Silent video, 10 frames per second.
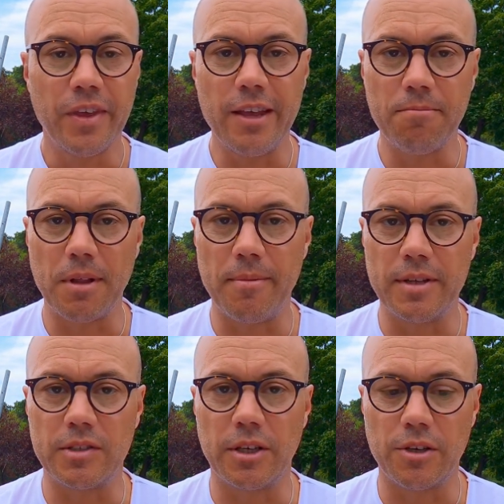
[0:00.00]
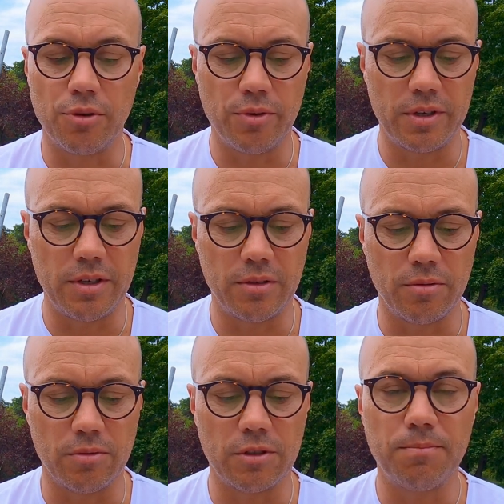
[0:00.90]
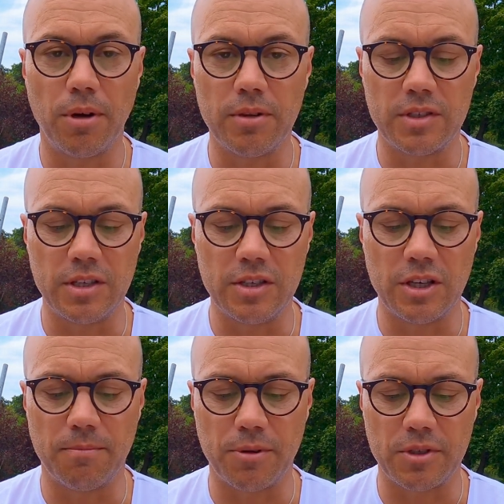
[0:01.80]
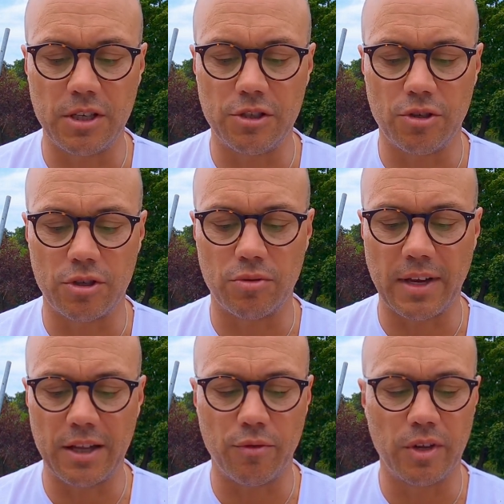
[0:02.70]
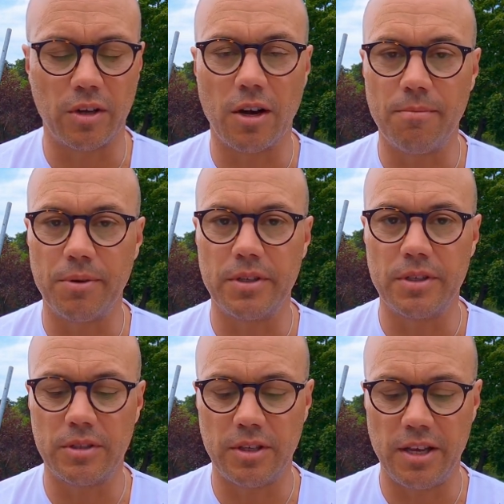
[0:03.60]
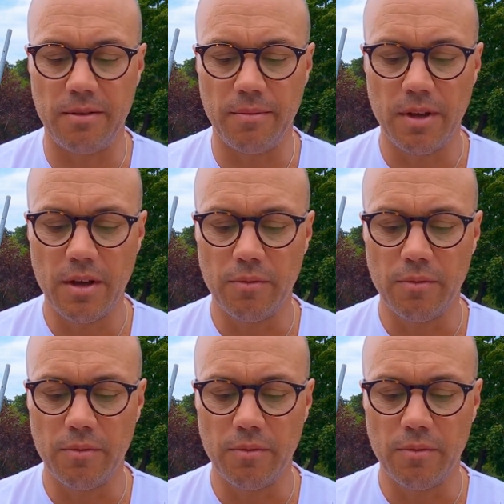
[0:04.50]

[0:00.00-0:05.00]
Implement security tools, policies, and procedures together with the company's team.